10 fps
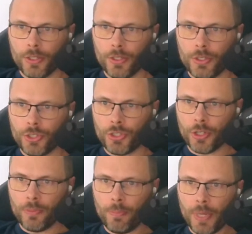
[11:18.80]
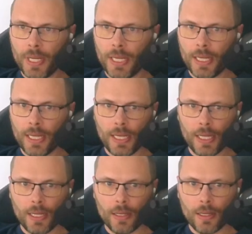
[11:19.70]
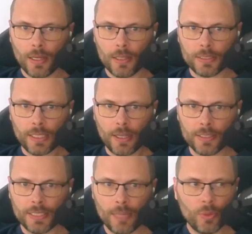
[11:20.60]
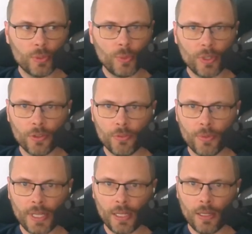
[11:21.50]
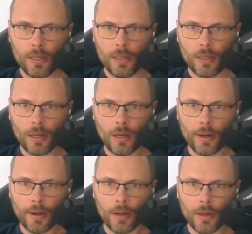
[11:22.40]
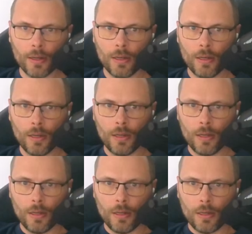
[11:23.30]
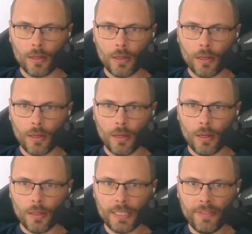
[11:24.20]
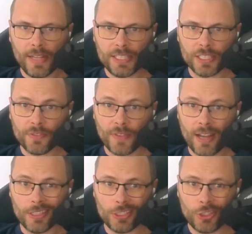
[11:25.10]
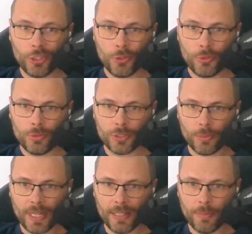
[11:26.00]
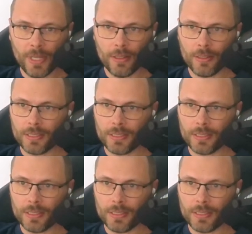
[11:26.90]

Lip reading: should be, let's see, our sample was 103. Our deviations found is 2, so meet in the middle is